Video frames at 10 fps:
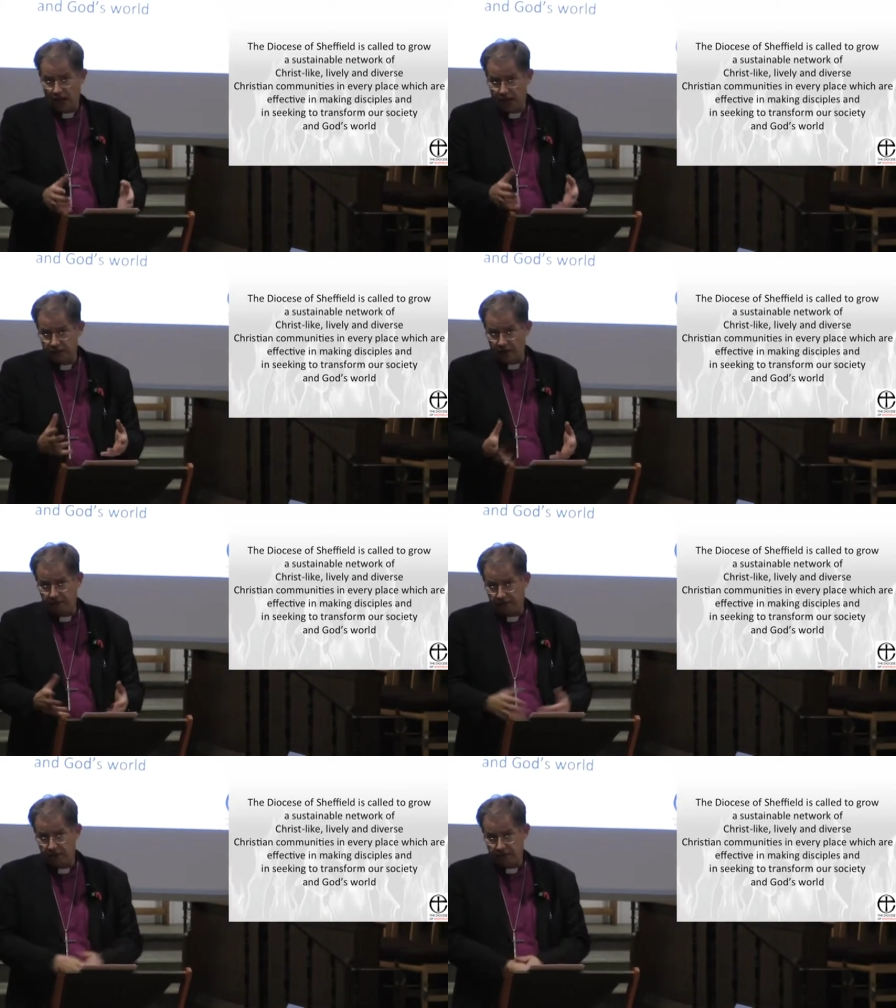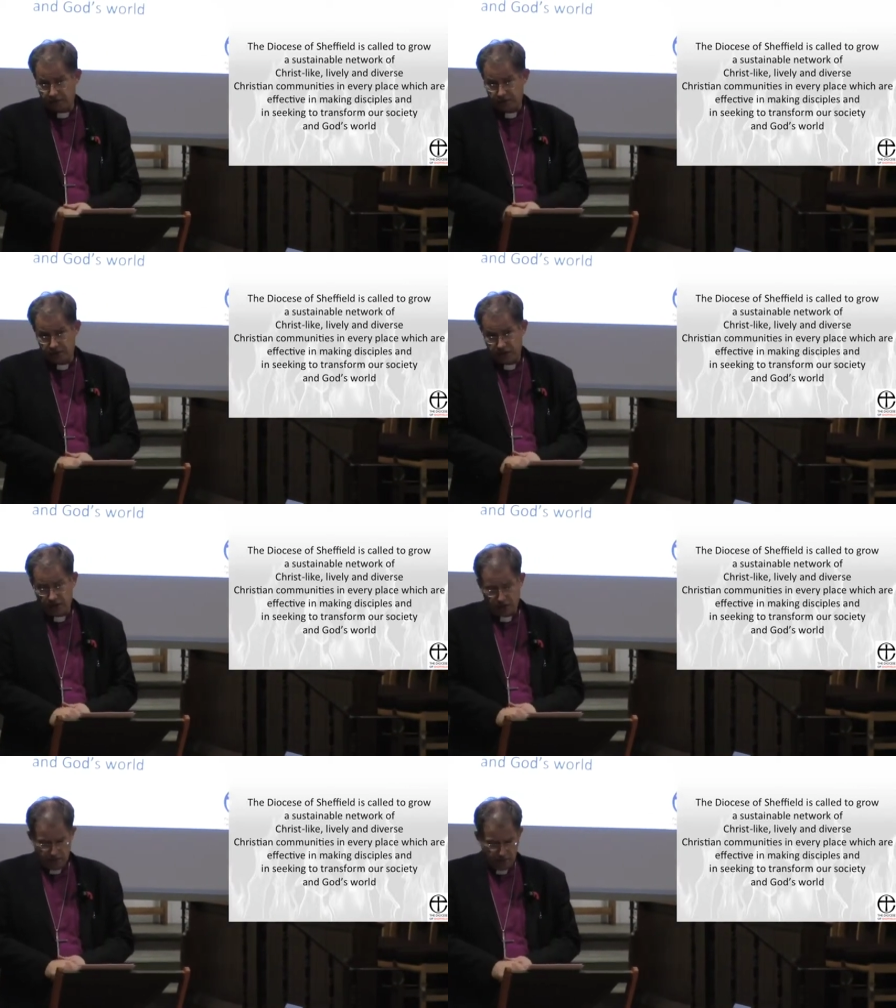and diverse
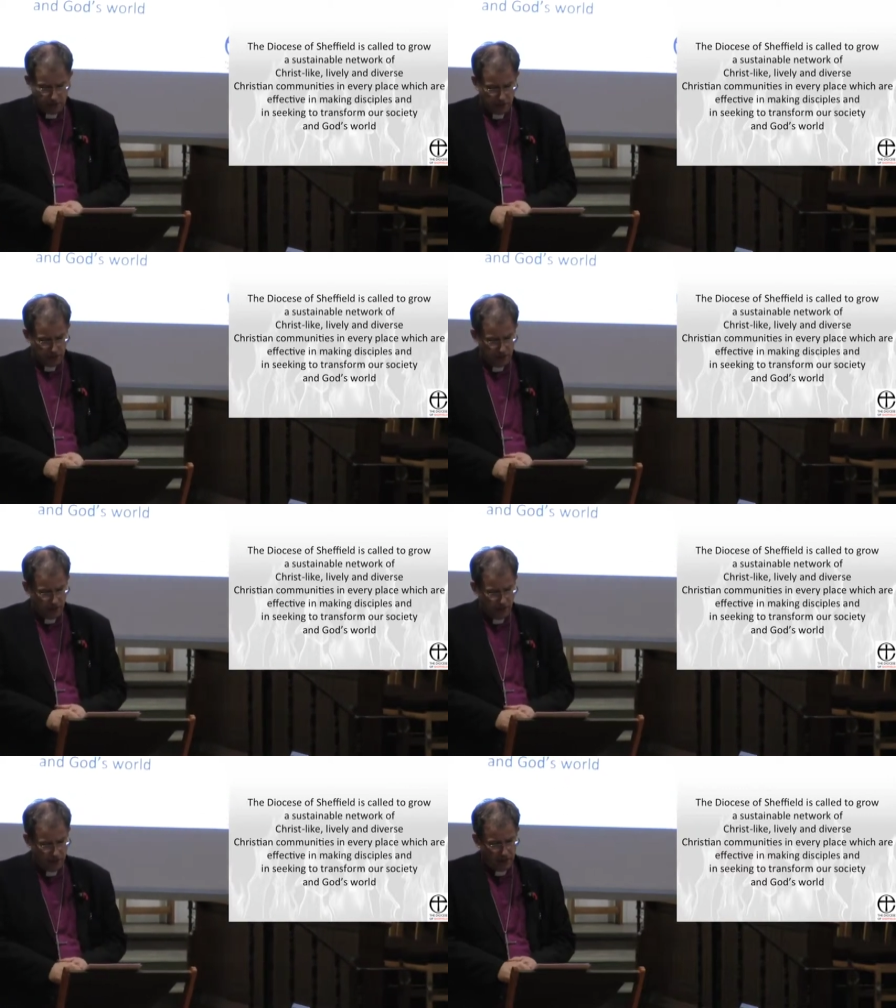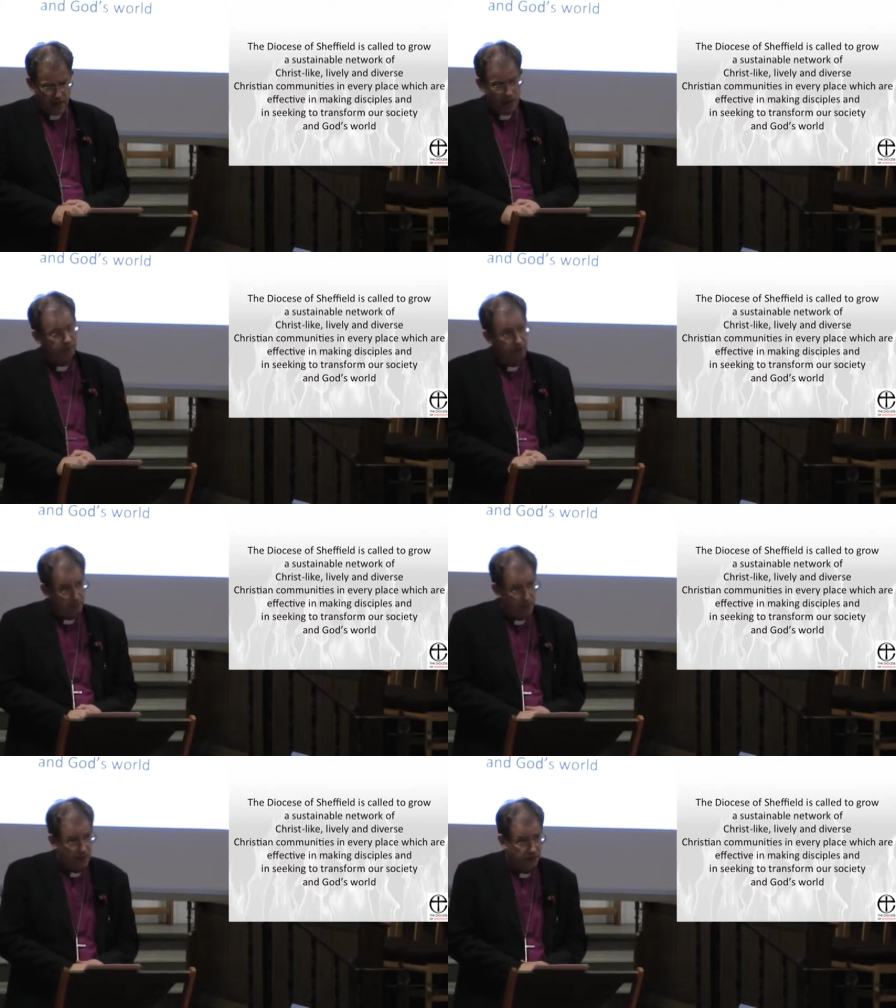Christian communities in every
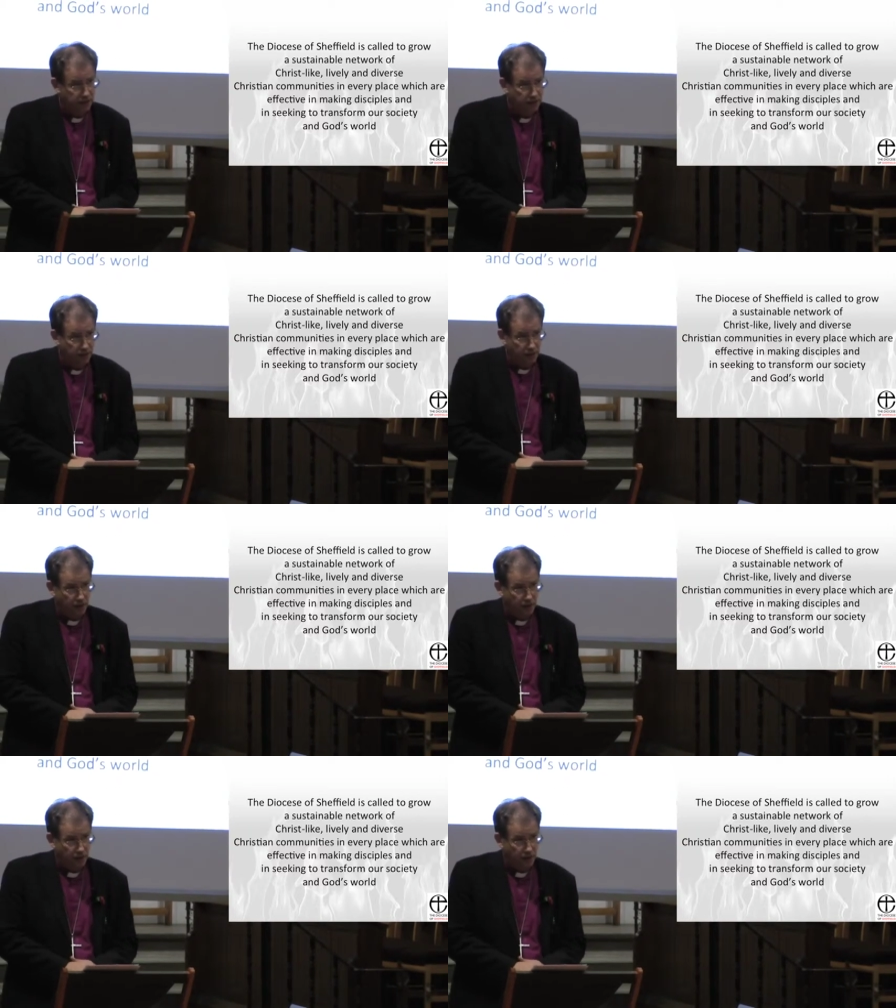place,